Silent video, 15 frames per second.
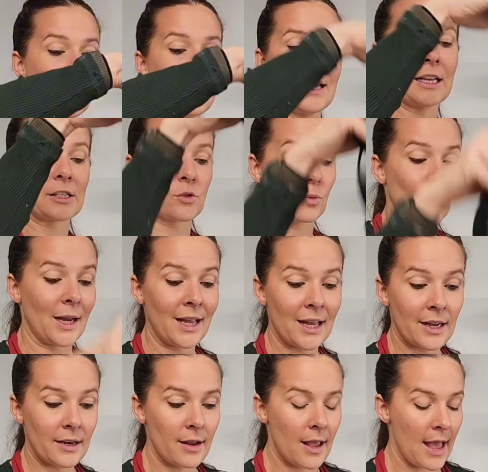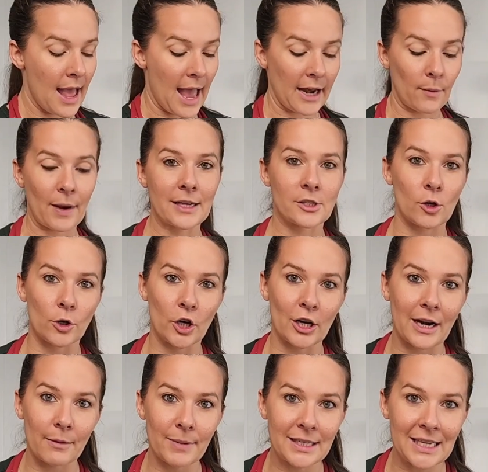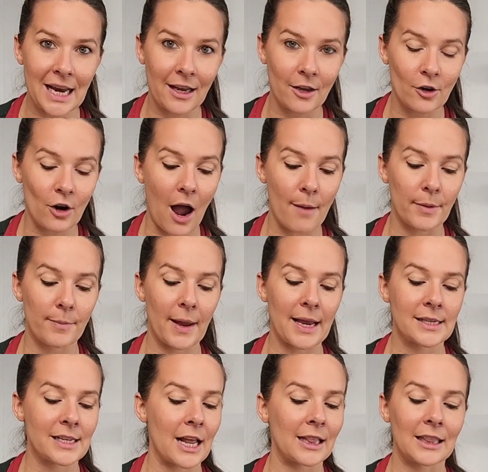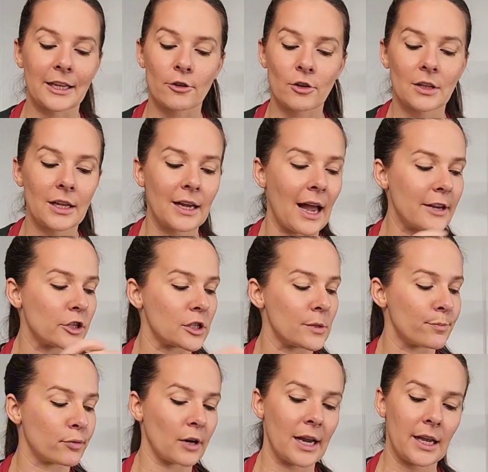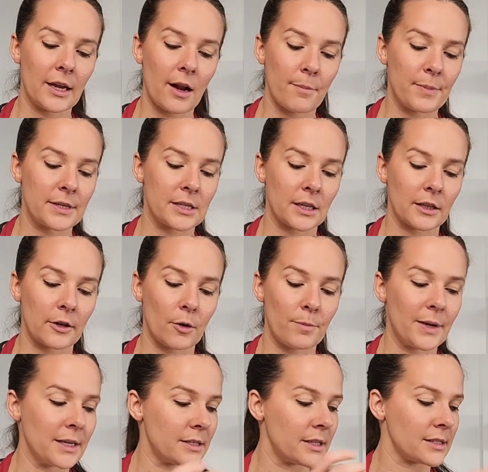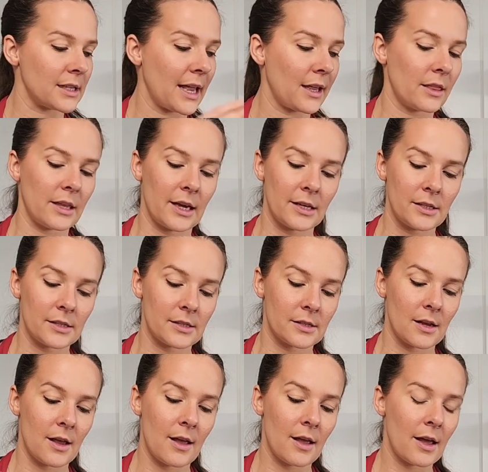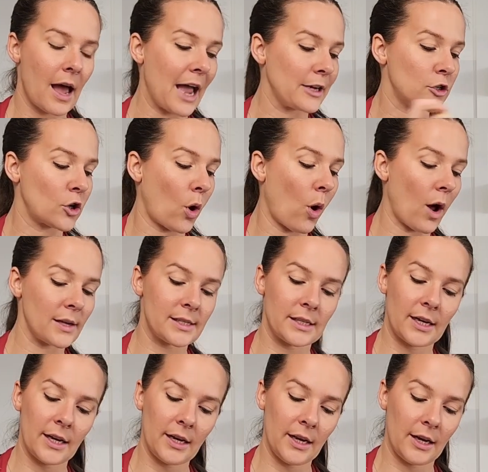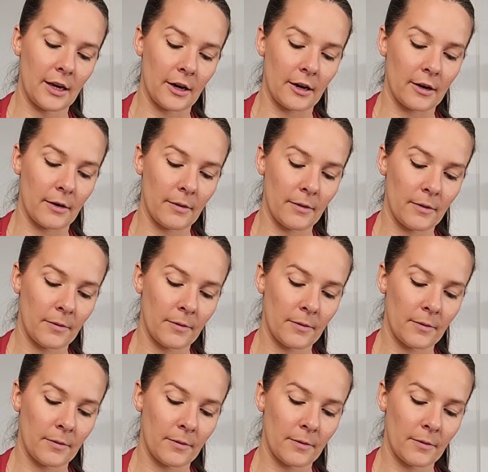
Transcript: It's weird. Anyway, so you're gonna be taking your almond paste and literally I just break it up into little pieces like this. I toss it in here.